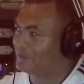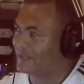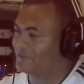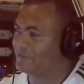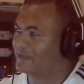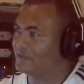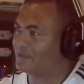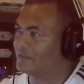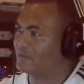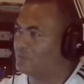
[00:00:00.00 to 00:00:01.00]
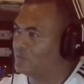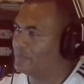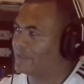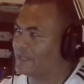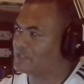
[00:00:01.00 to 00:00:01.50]
know, in Africa,
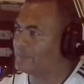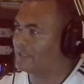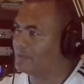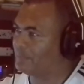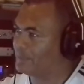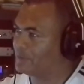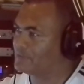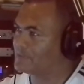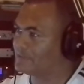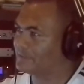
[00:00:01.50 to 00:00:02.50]
women has been abused.